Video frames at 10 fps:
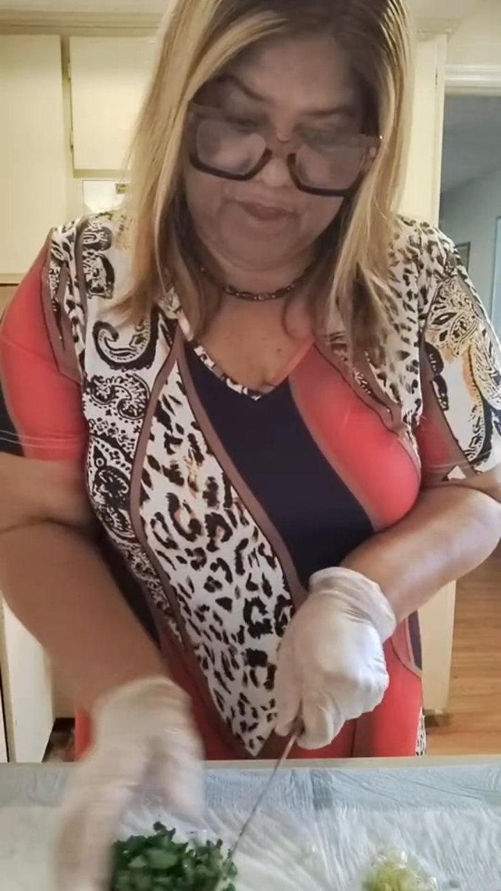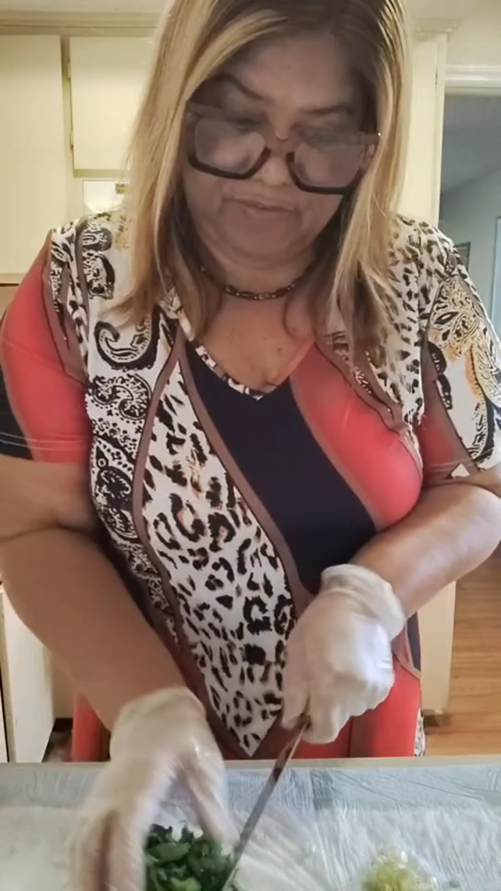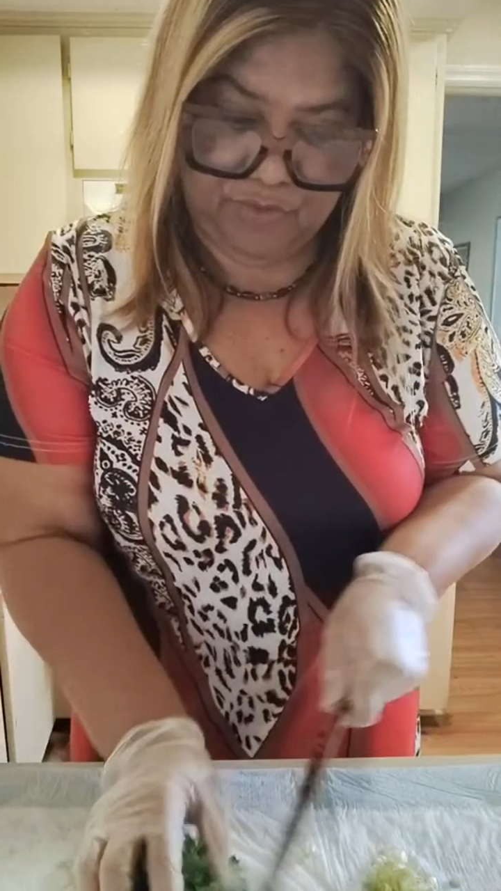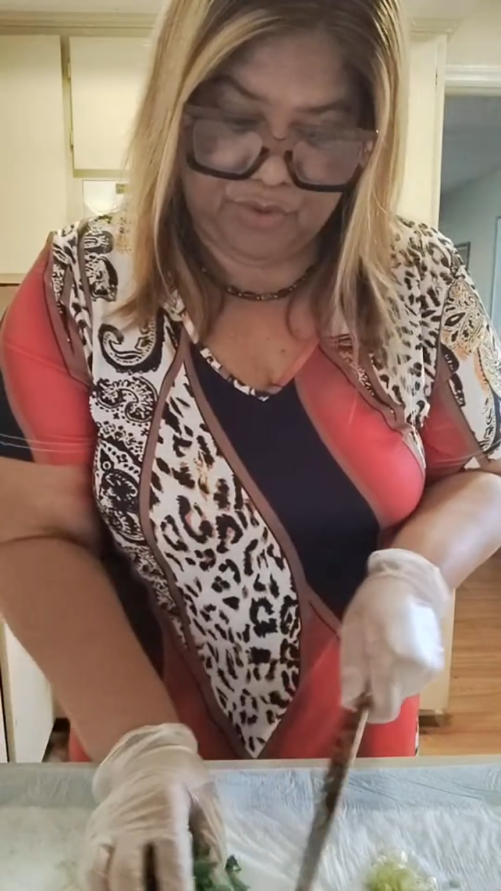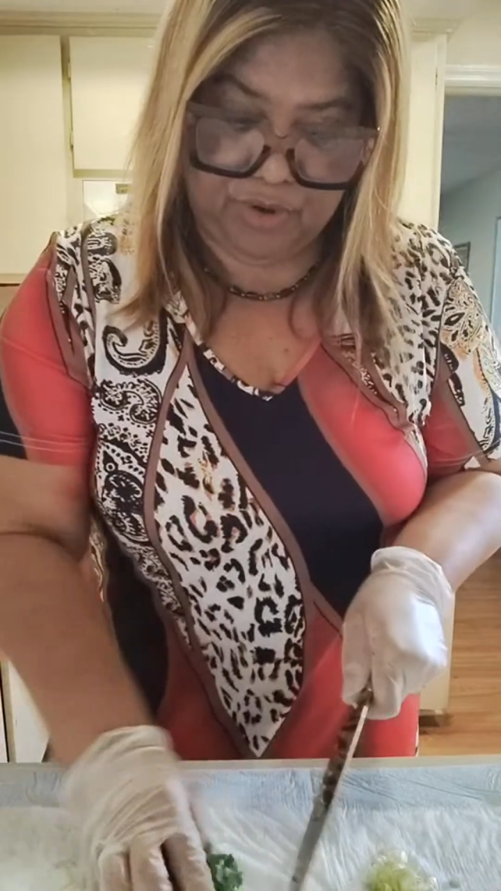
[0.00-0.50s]

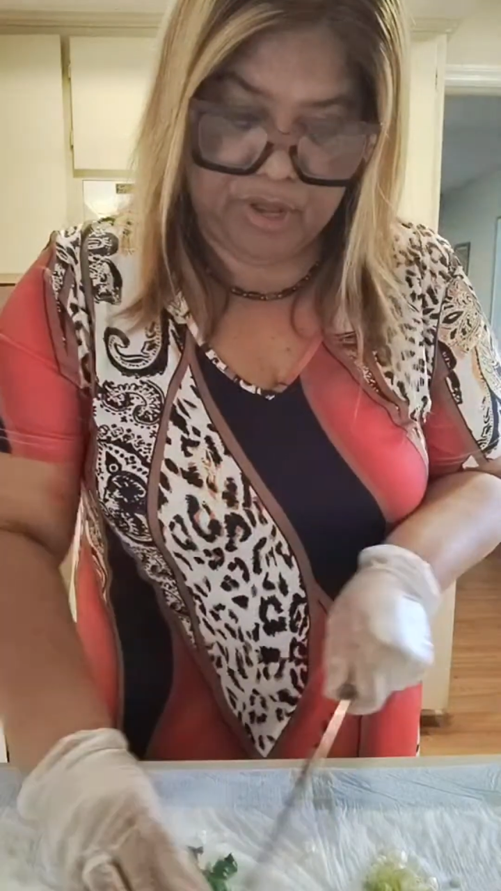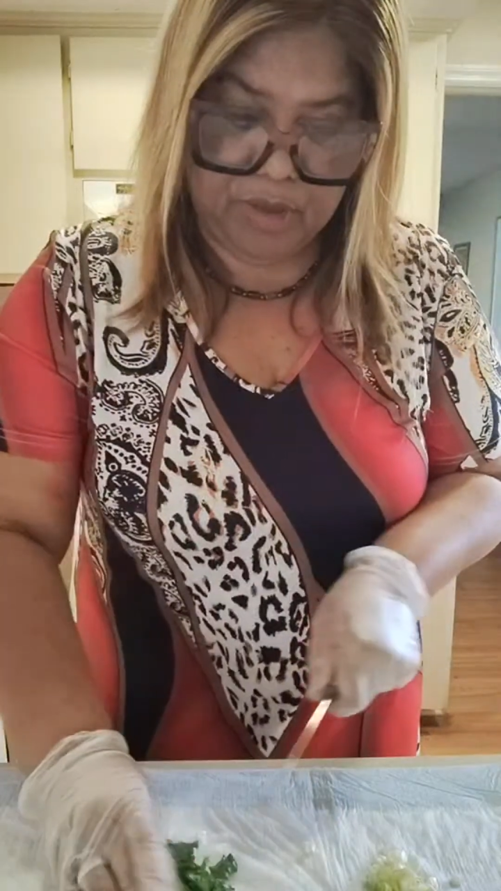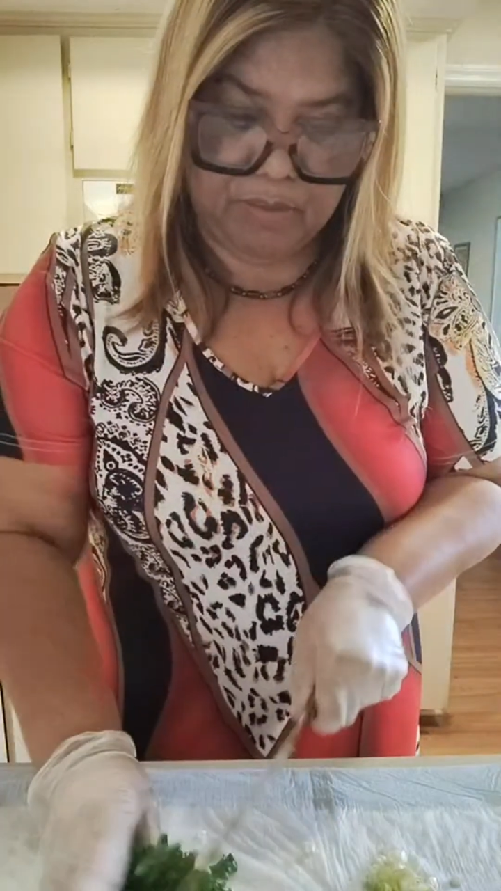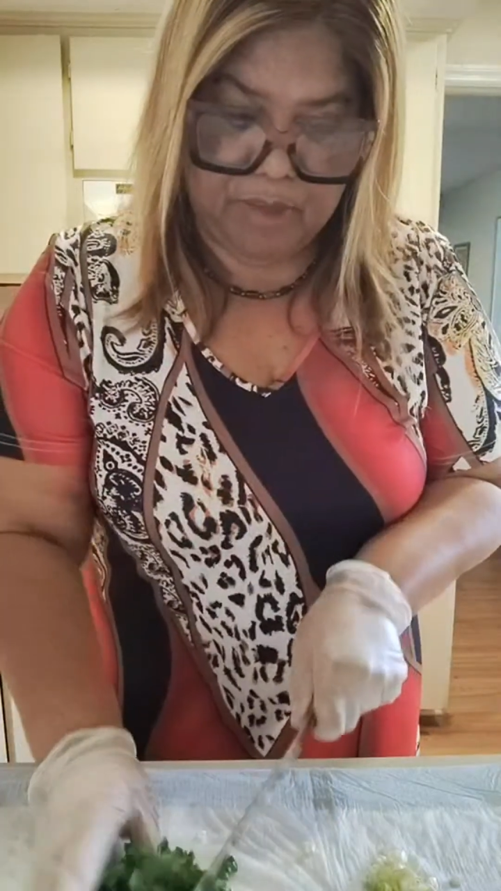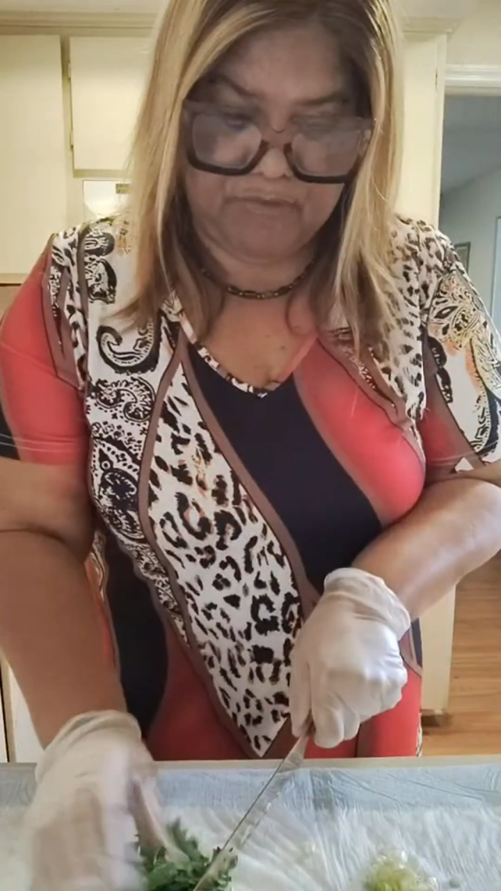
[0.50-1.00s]
for
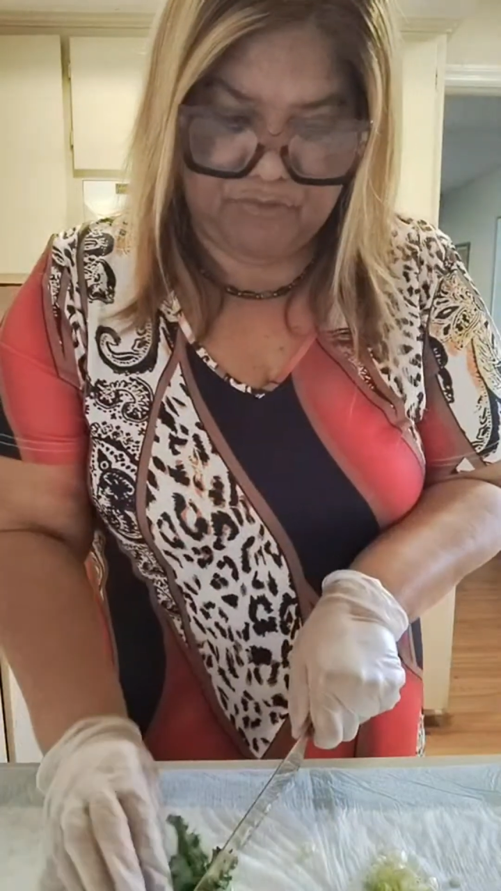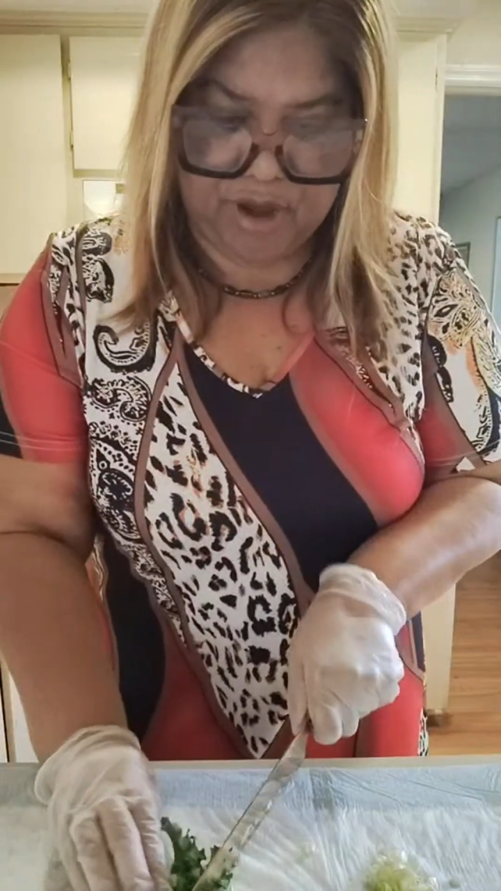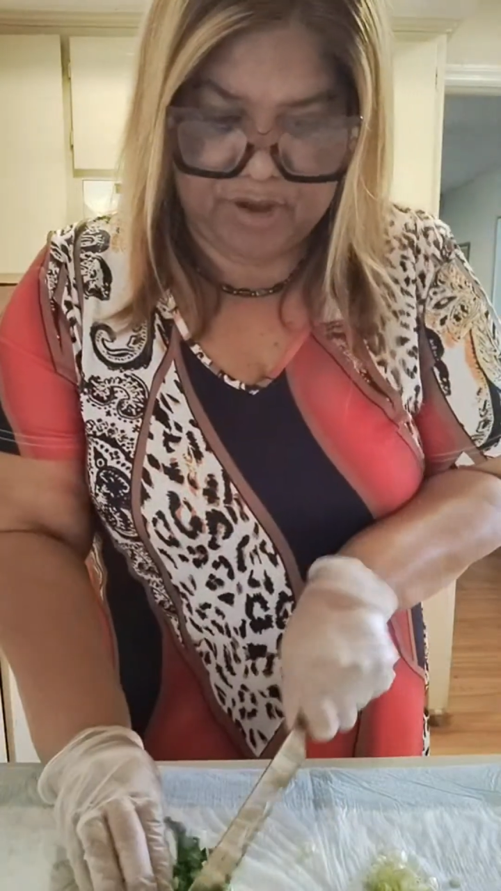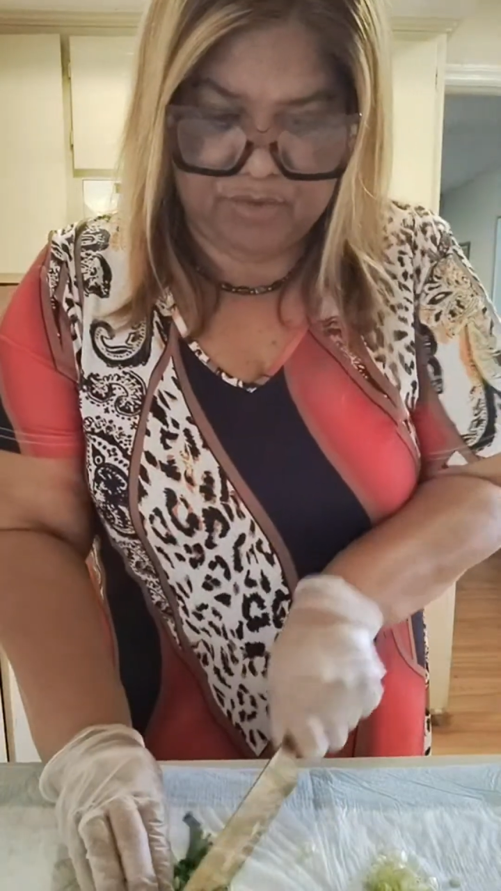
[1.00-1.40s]
my fried